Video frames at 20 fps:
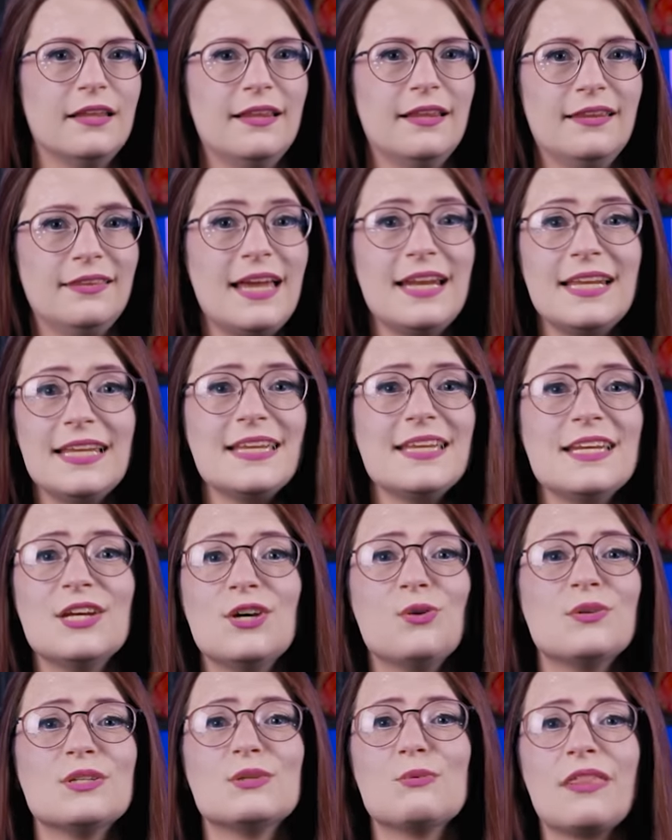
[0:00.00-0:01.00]
let he
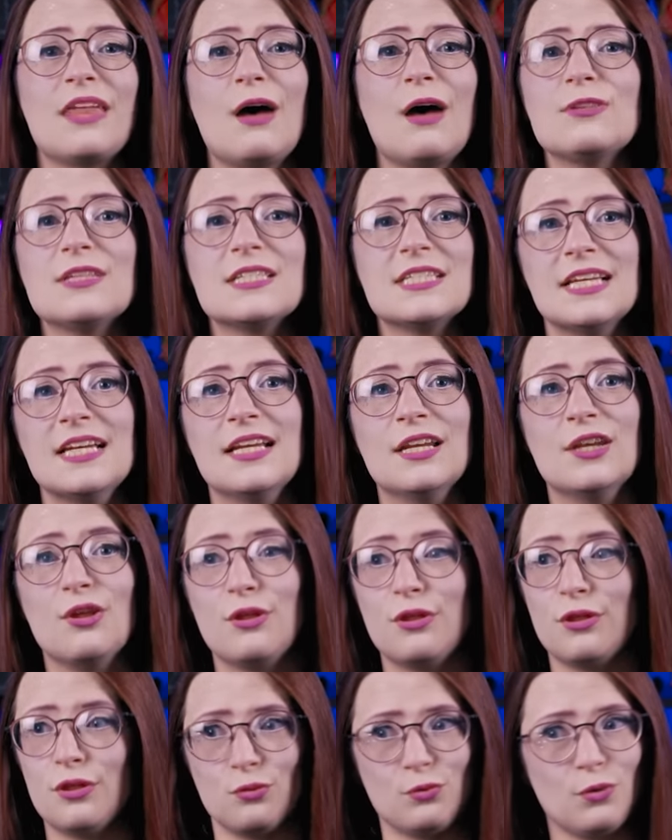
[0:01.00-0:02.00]
who is without sin
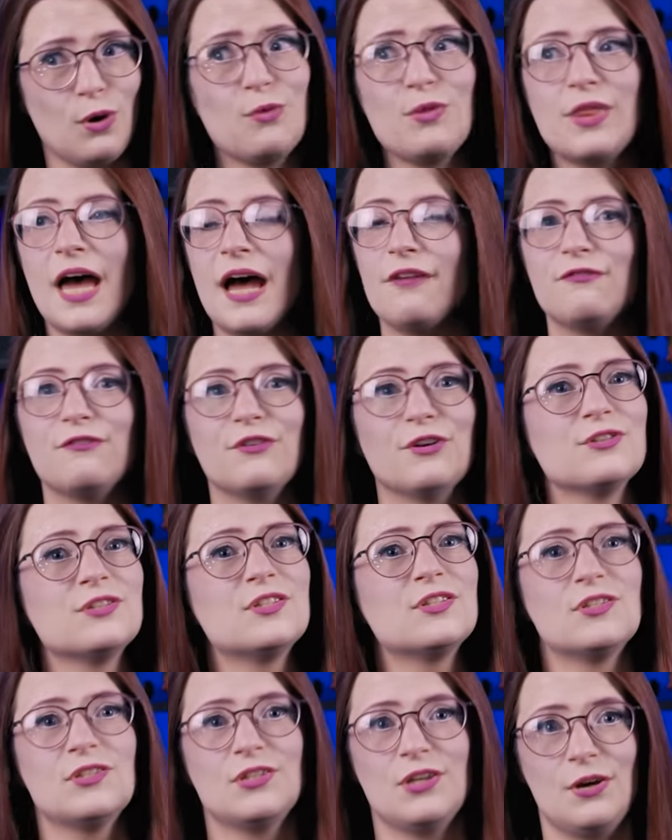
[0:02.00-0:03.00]
throw that
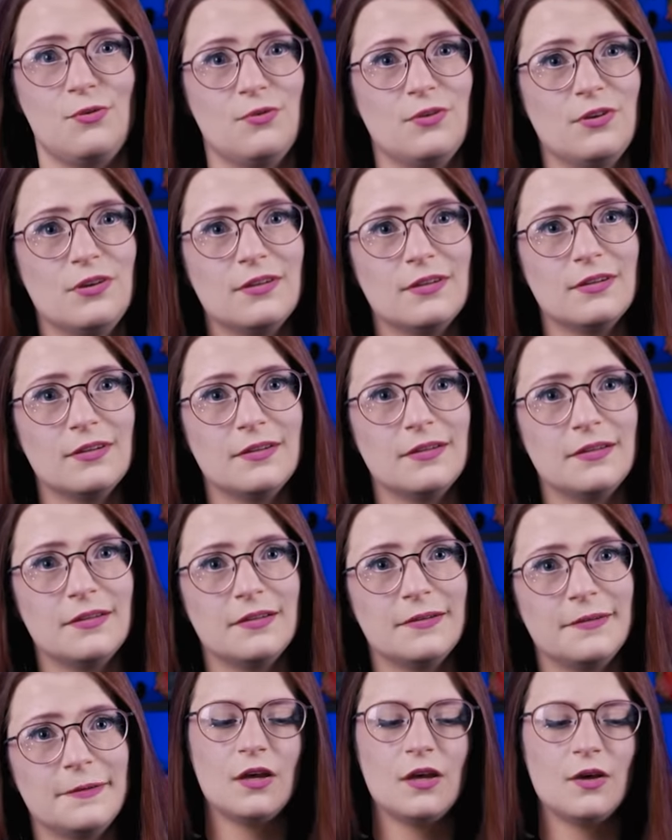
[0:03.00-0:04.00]
first stone.
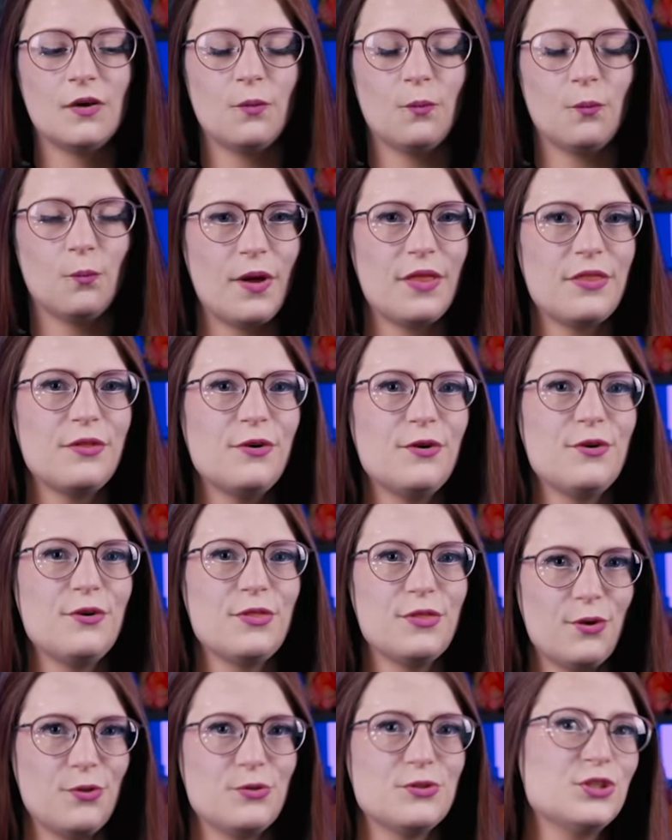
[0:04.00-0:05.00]
Whether
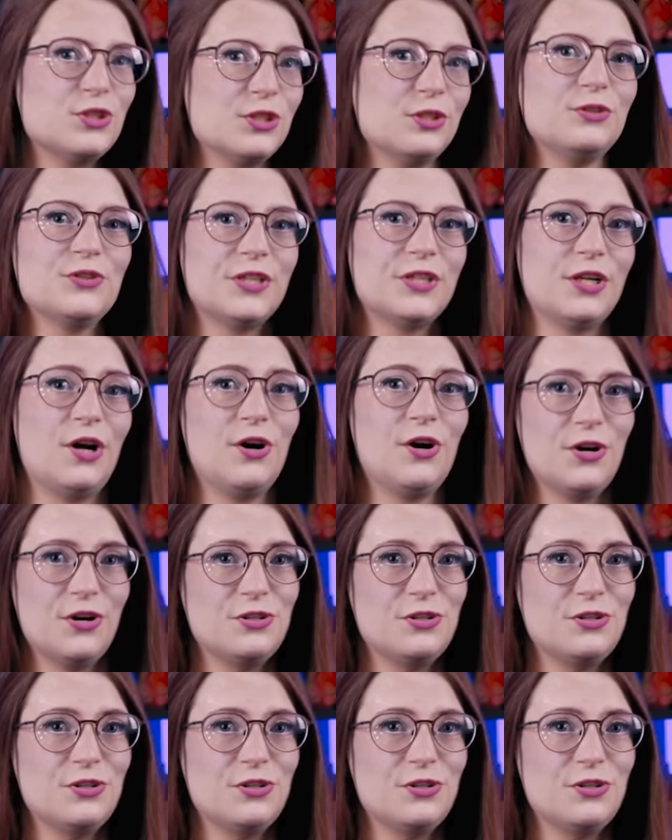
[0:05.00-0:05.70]
those children are